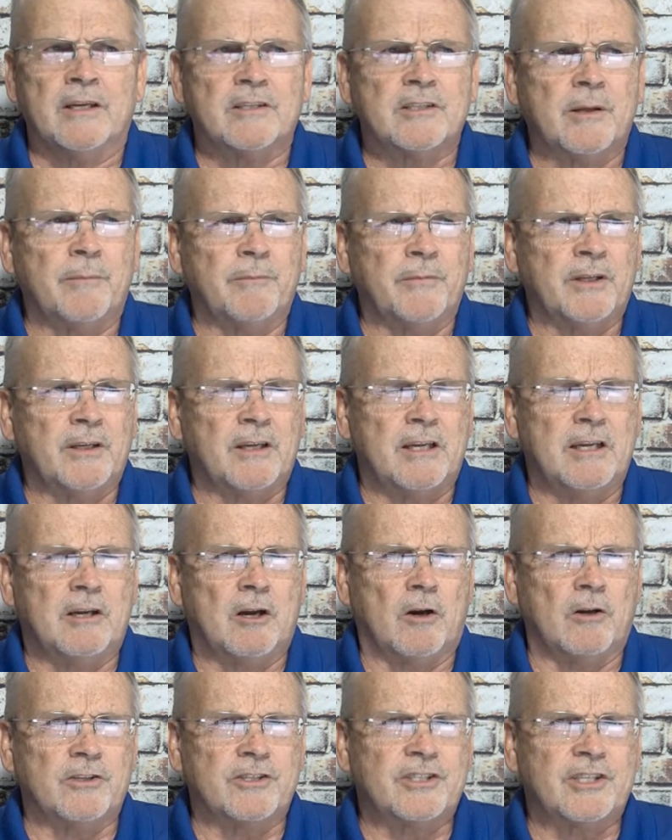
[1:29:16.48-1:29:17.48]
something he
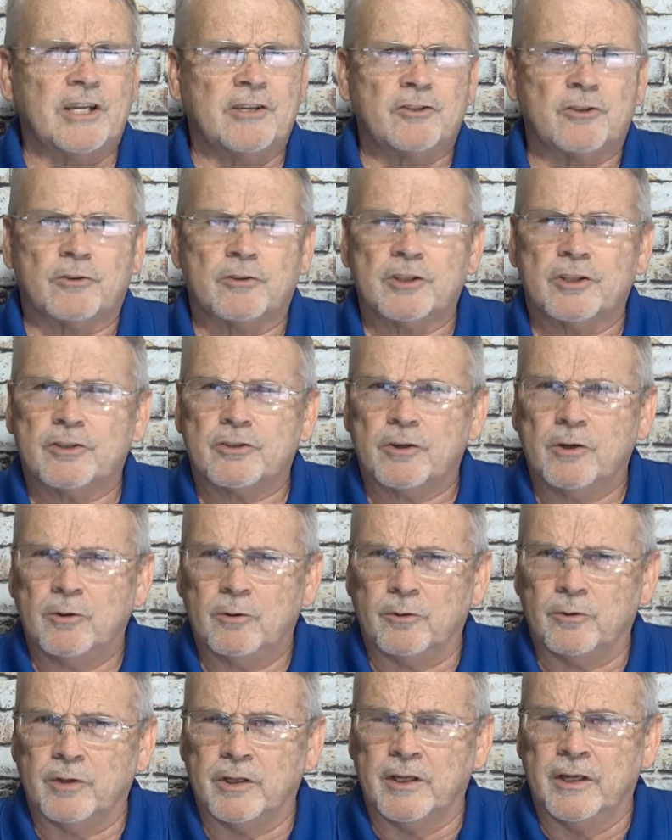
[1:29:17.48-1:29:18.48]
calls central
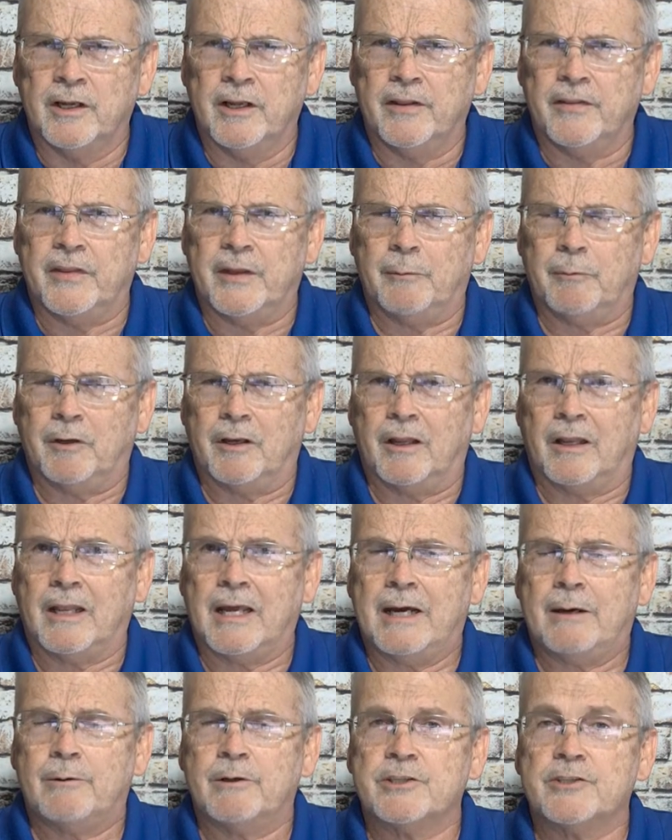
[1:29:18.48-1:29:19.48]
control that will
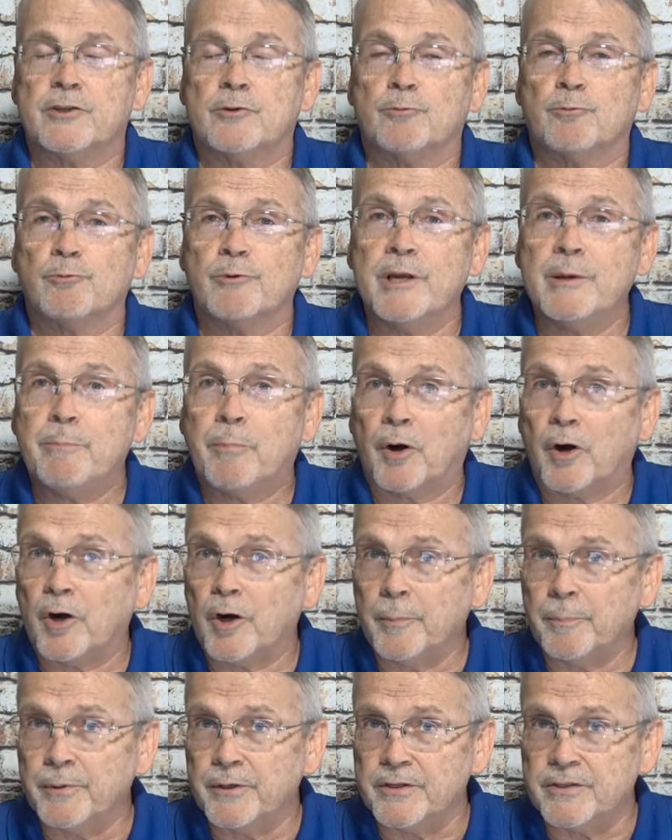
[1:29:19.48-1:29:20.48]
allow us to
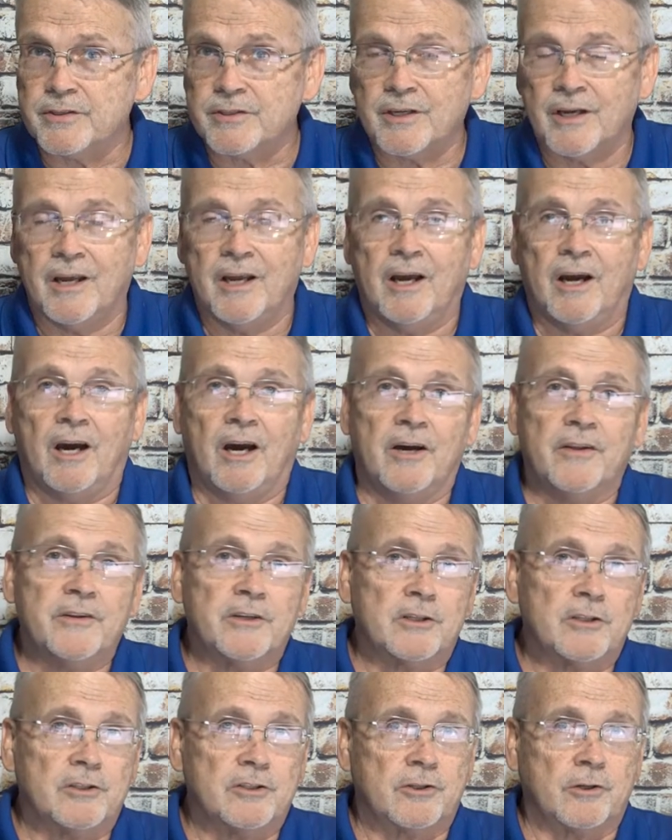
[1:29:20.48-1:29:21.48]
repurpose
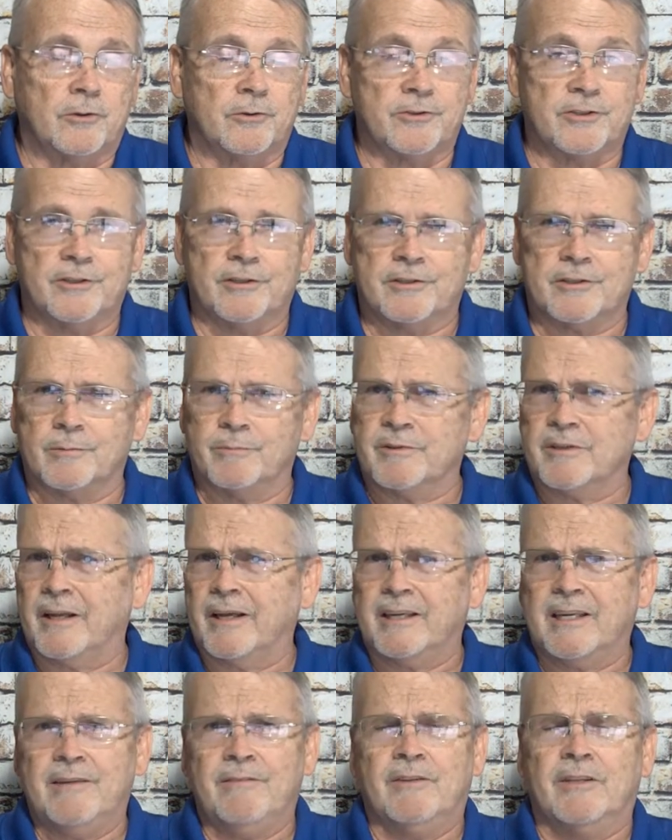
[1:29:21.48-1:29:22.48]
other control systems,
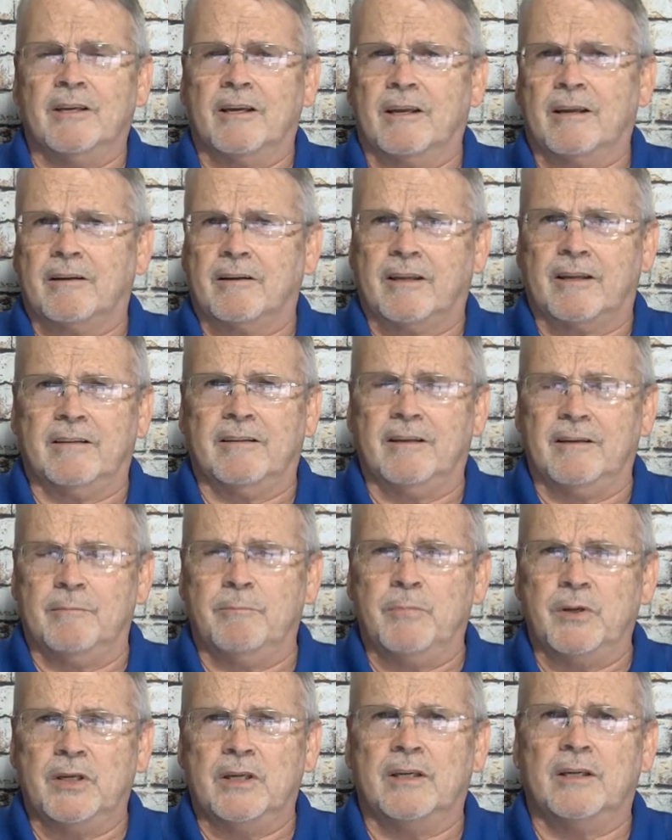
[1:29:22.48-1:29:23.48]
like even the
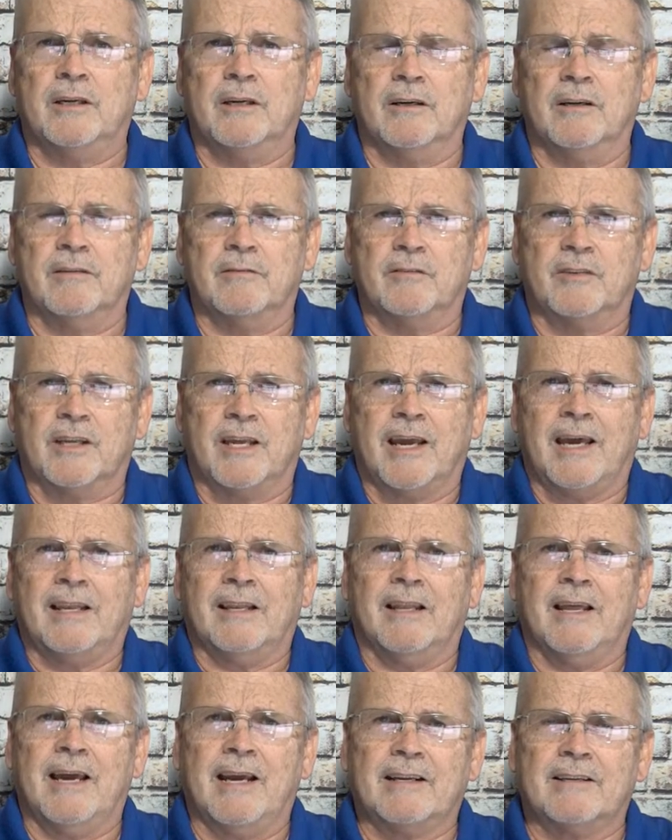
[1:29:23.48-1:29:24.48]
big
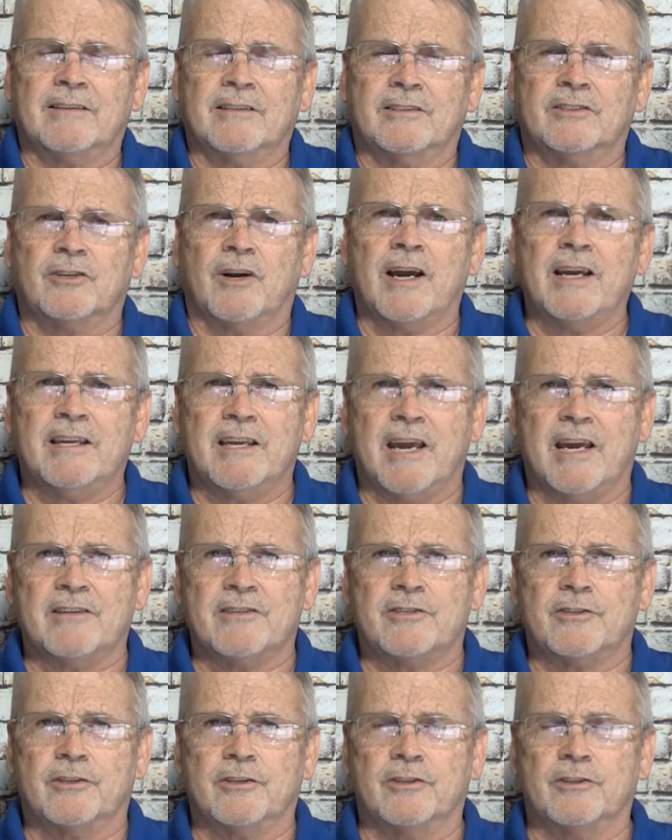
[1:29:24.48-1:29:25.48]
Cadillac
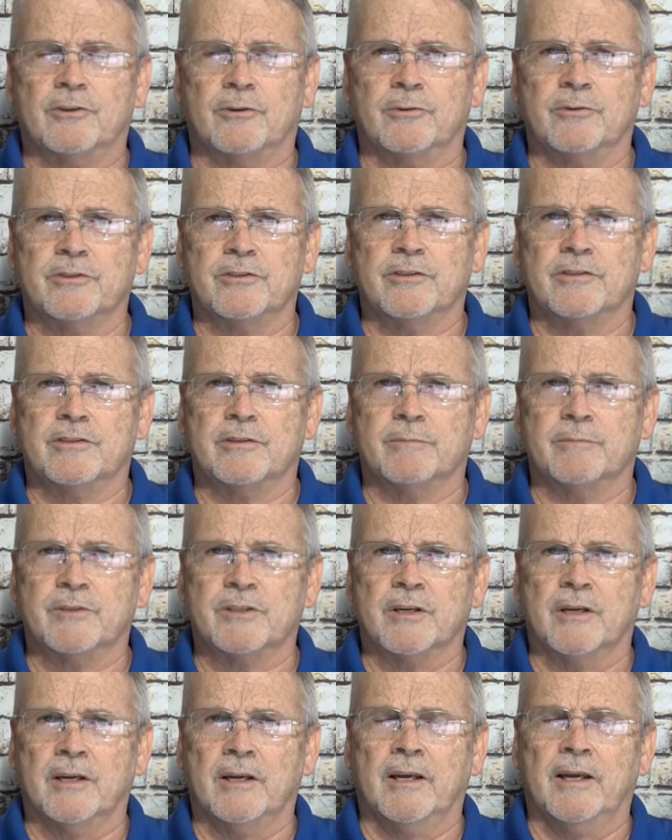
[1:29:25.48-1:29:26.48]
TriCaster control
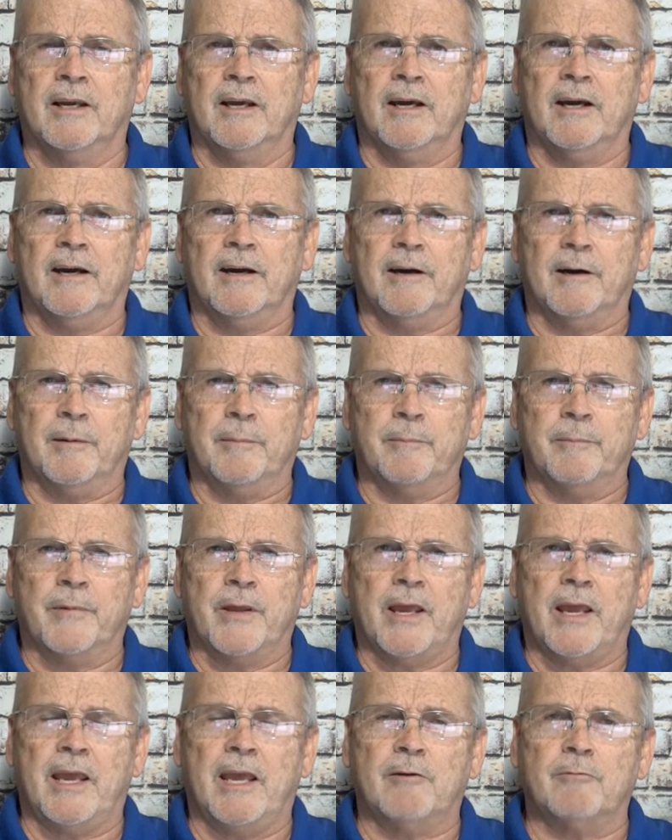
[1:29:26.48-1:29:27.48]
systems,
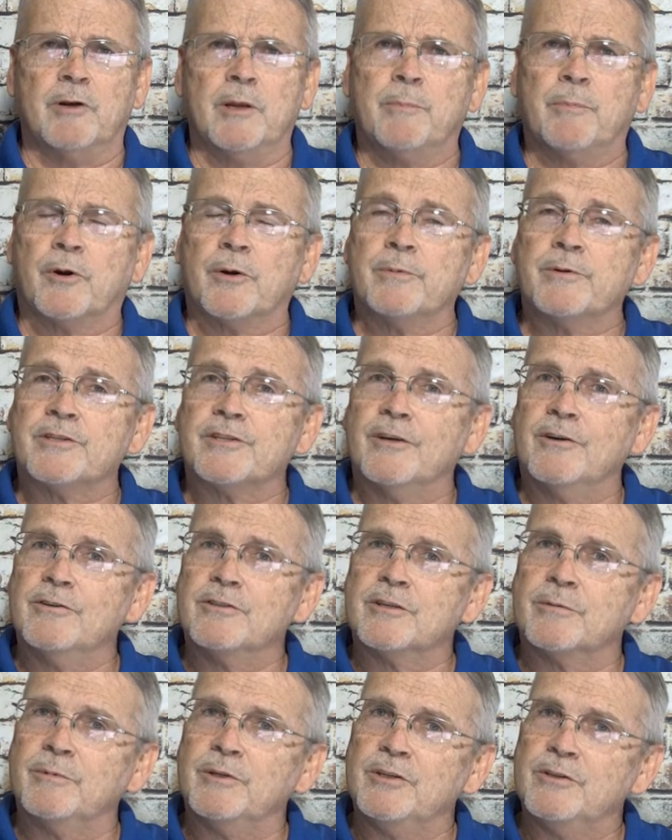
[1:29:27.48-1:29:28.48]
and repurpose
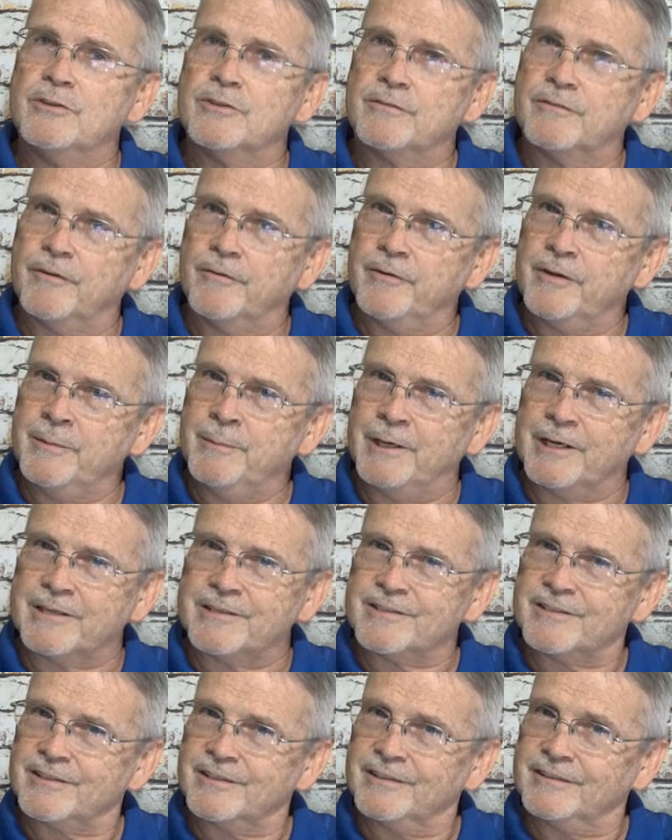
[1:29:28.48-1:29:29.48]
those to be used for
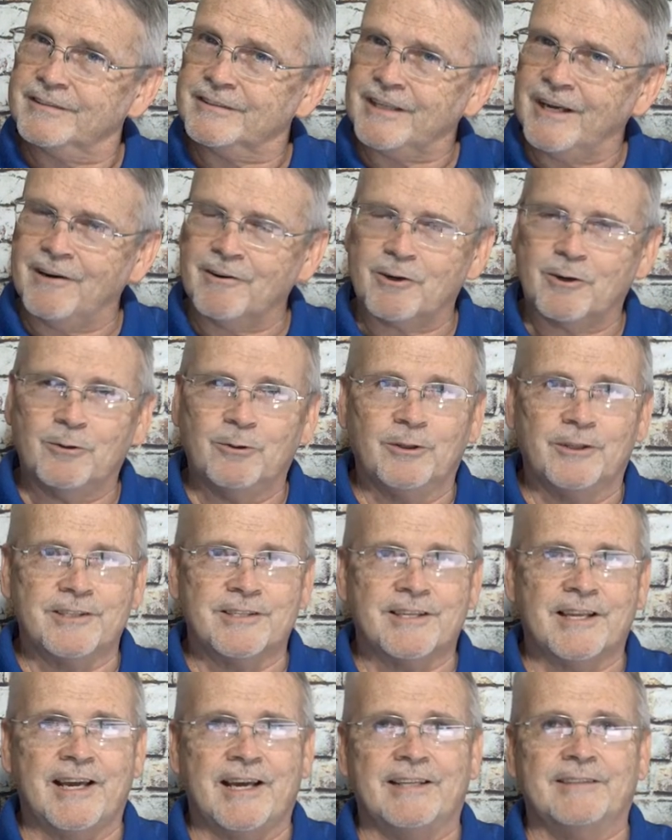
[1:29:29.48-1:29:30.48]
vMix. So how cool
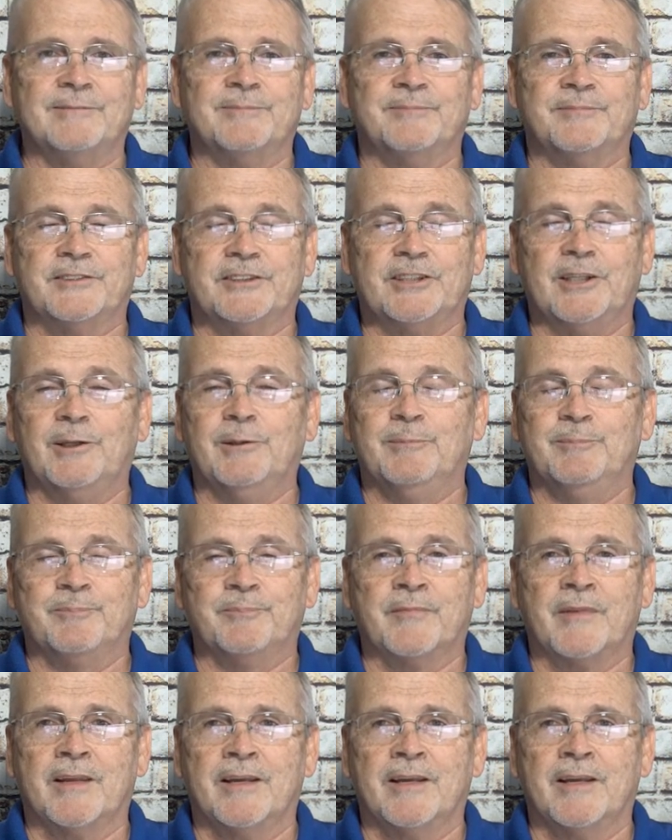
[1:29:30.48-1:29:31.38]
is that? So